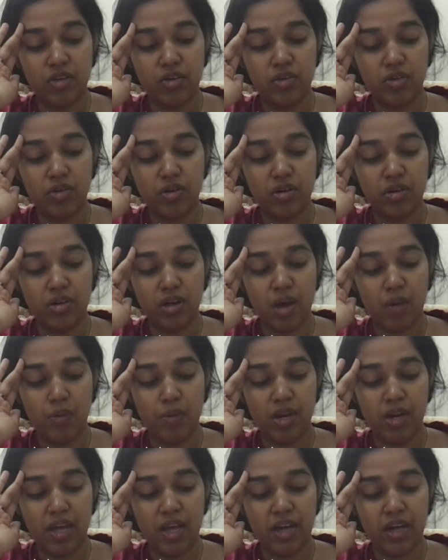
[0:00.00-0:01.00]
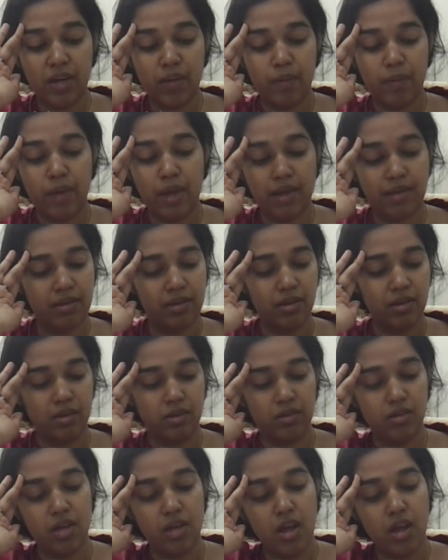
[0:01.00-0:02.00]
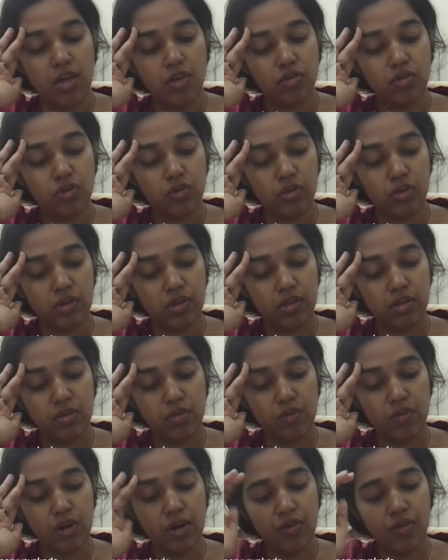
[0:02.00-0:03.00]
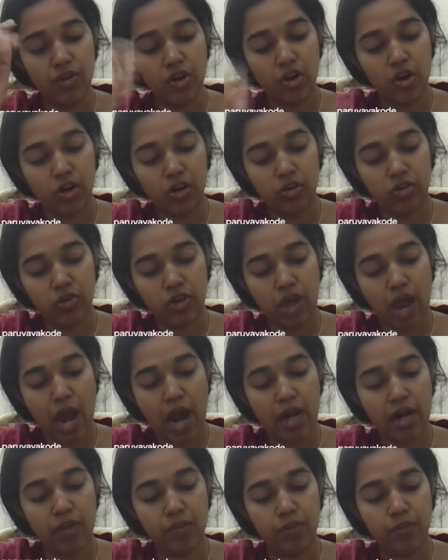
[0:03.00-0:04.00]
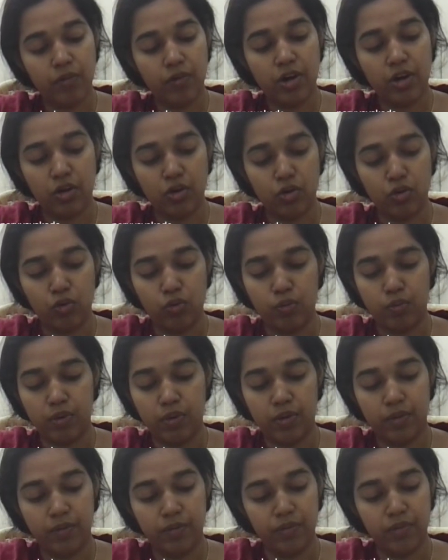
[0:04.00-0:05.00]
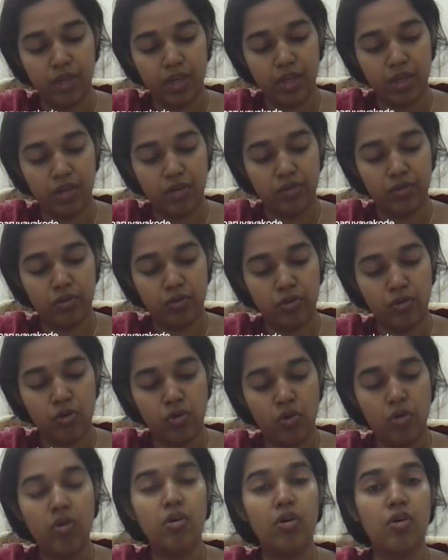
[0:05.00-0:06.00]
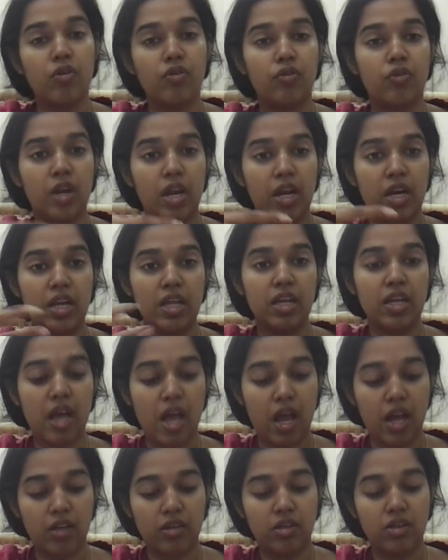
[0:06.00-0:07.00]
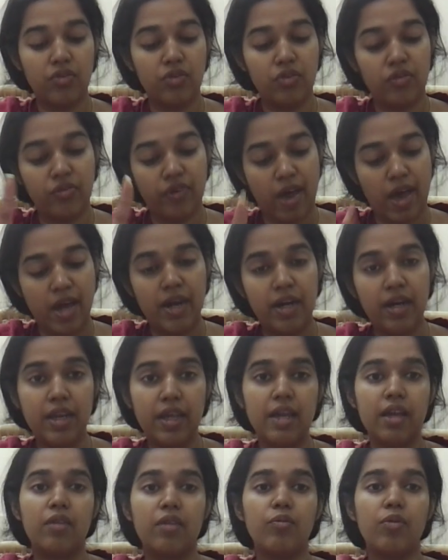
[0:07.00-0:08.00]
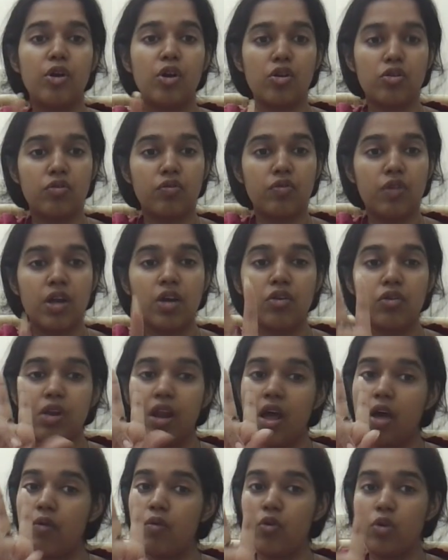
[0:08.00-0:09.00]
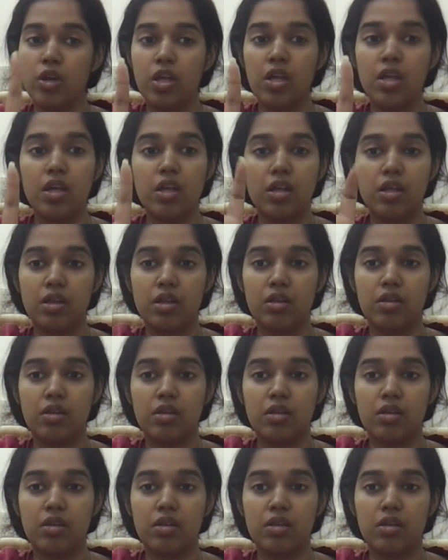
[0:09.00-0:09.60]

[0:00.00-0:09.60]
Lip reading: due to double layer capacitance. So this one will also add up one loop. So for any reaction, Faraday, because of that, you have only